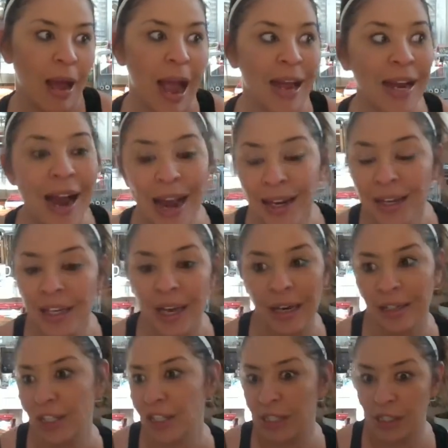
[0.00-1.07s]
I kind of
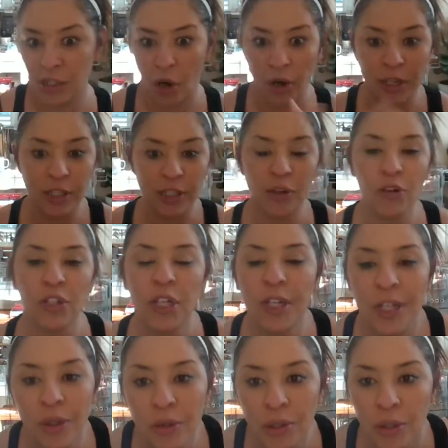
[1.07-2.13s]
just started searching
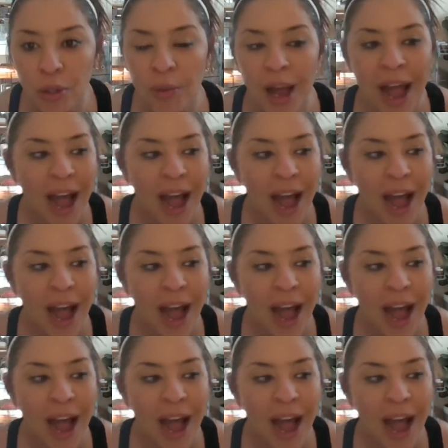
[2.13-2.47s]
YouTube.